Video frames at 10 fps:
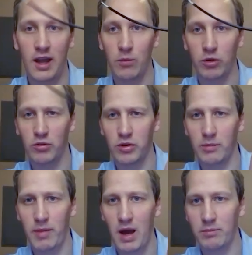we're talking
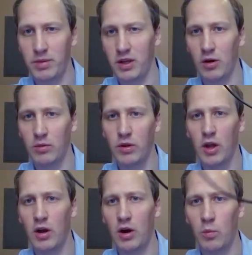about being on
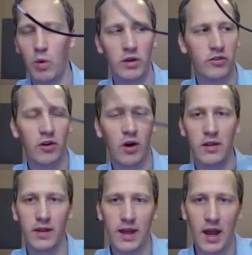one side of
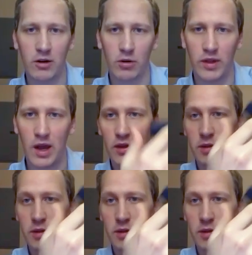the gate or the other,